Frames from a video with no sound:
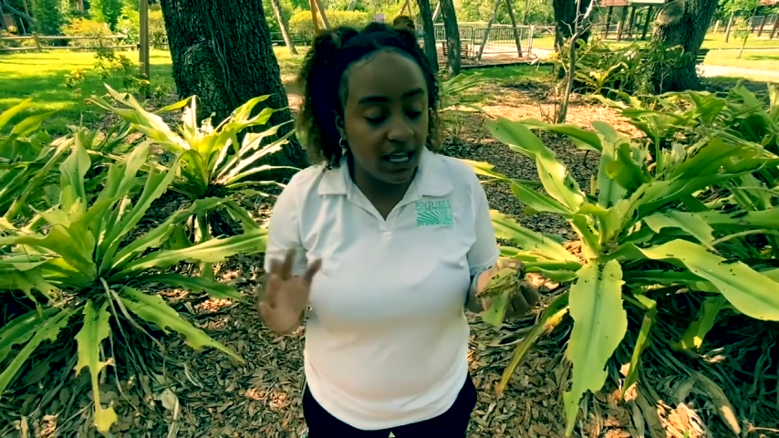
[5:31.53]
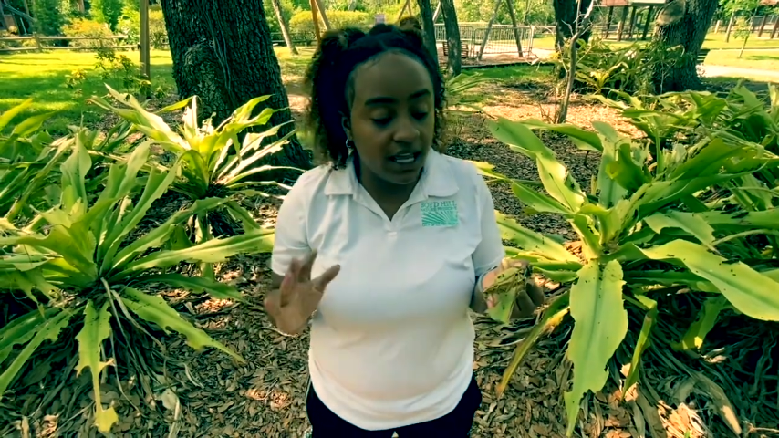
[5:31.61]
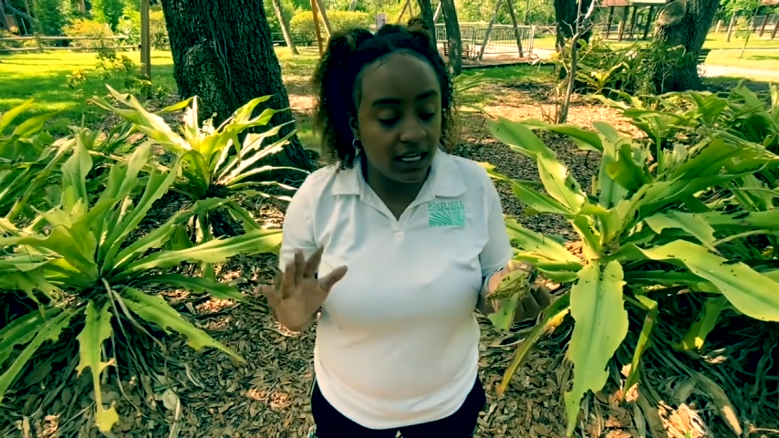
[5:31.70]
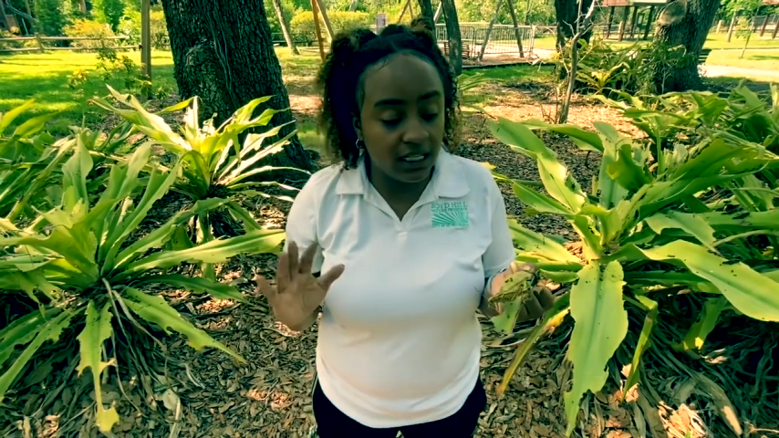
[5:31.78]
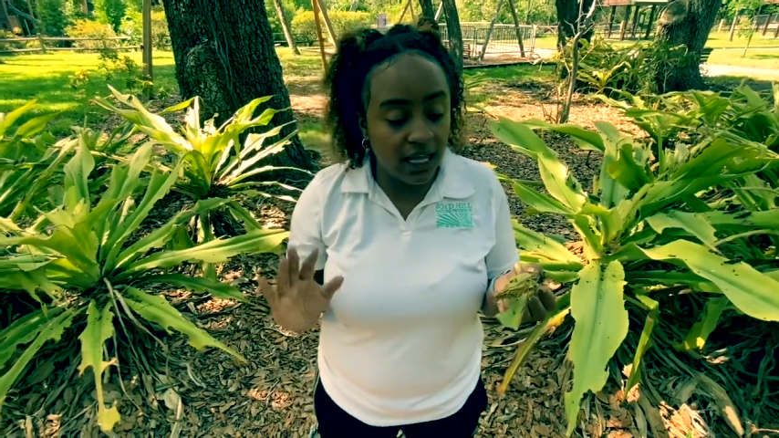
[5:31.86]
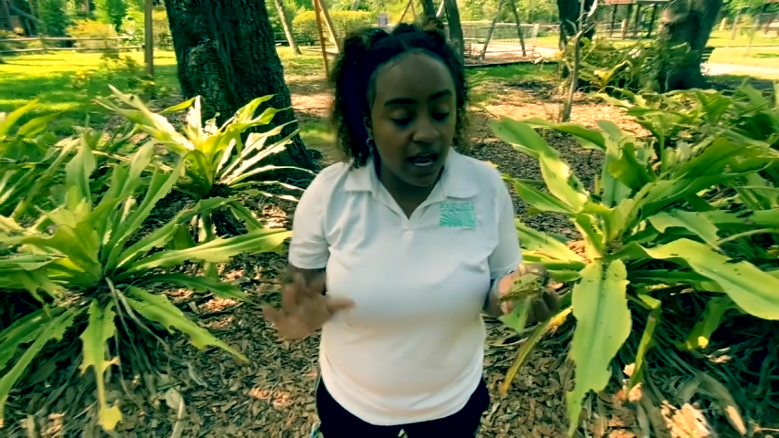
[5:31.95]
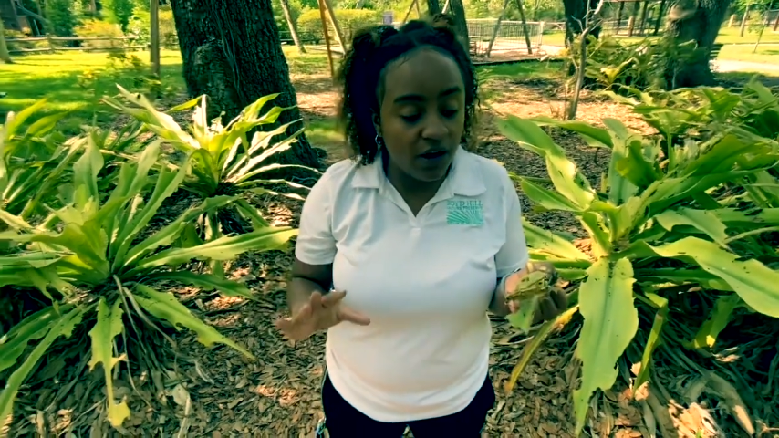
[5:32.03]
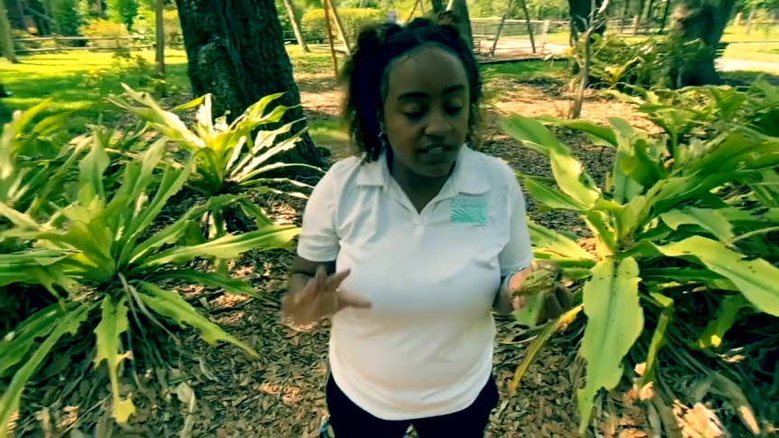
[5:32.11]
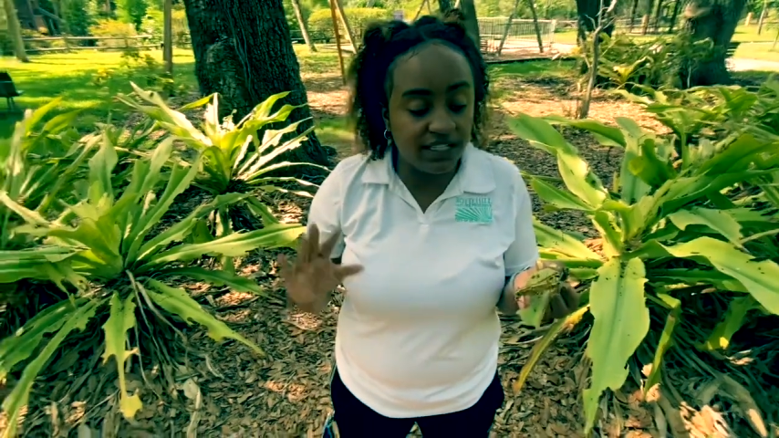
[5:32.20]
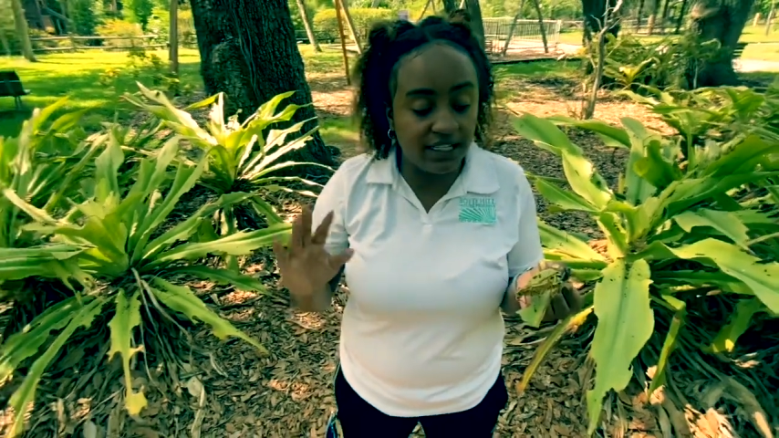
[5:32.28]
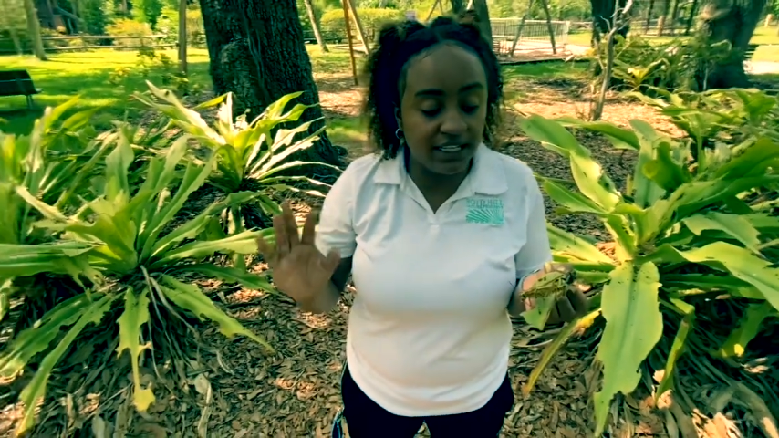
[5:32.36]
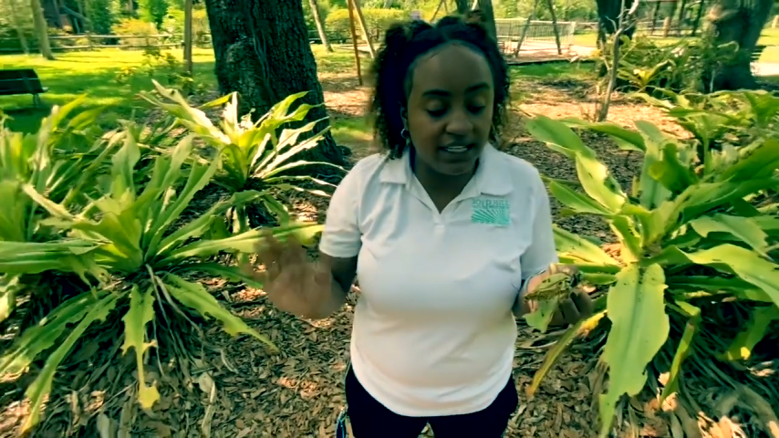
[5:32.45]
and allow
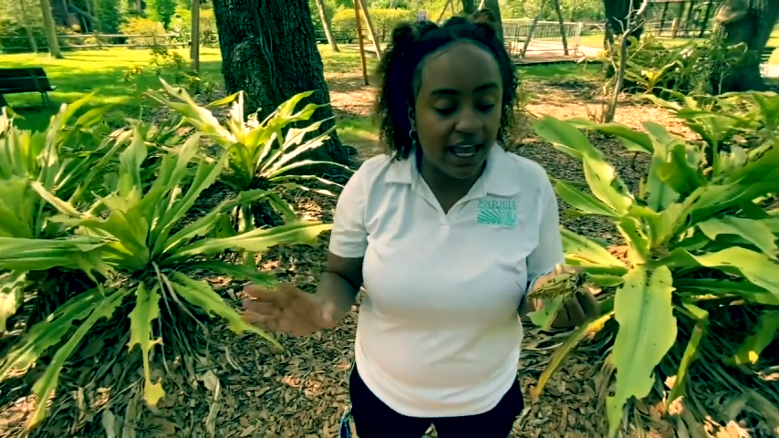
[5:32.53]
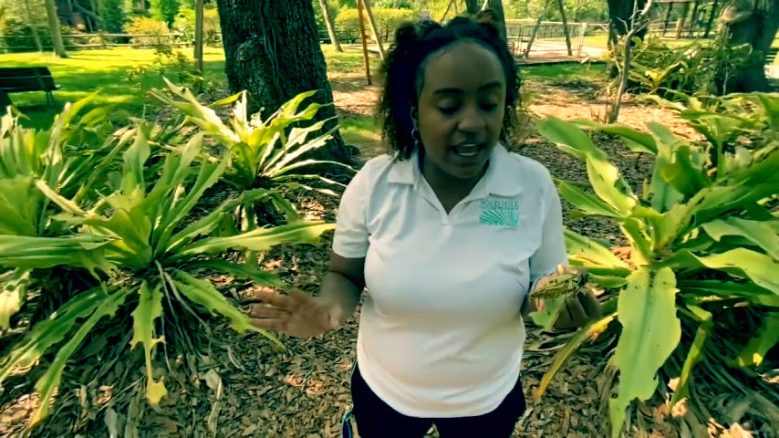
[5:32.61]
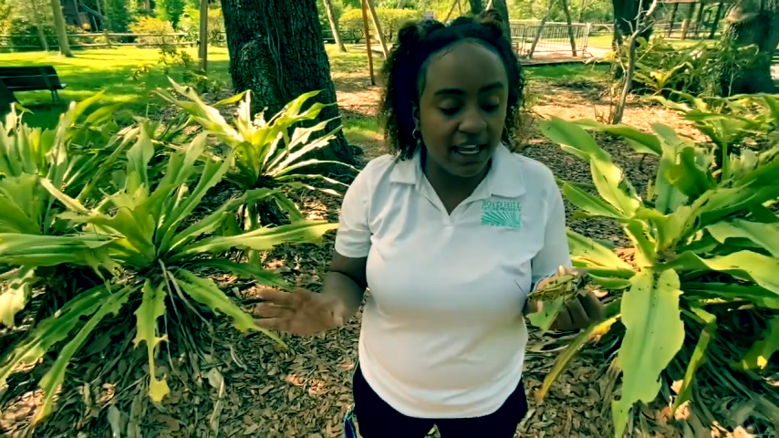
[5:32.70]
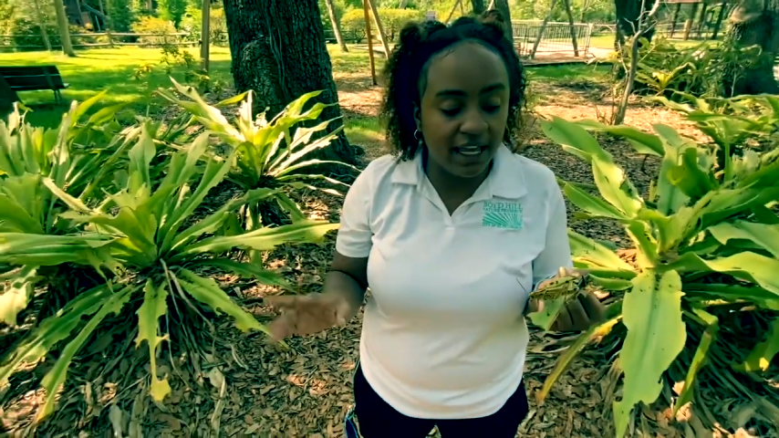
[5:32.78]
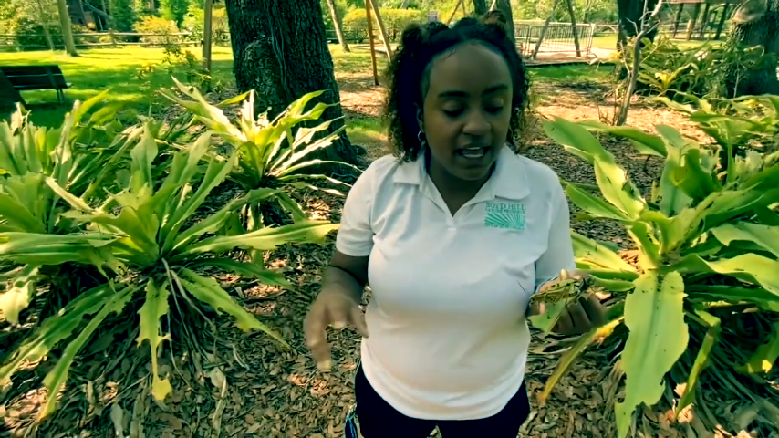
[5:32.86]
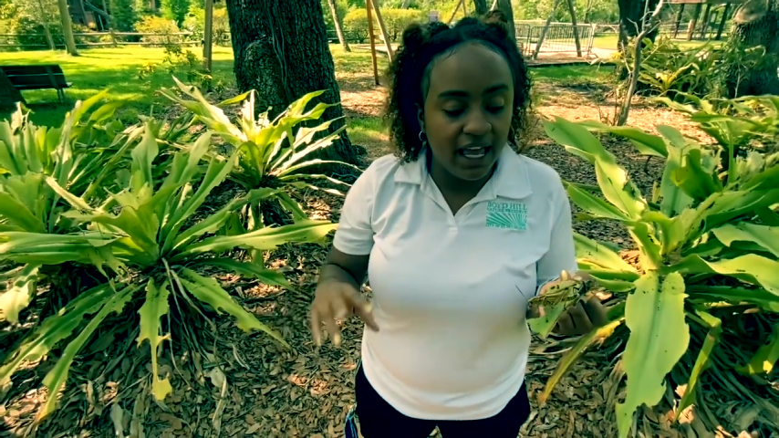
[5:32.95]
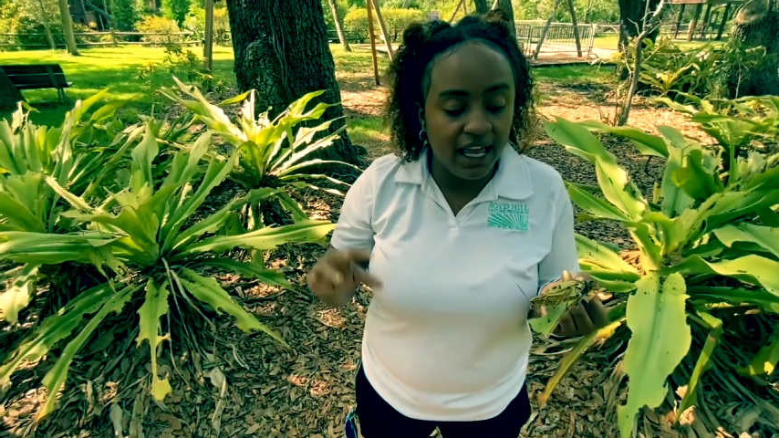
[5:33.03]
it to decay.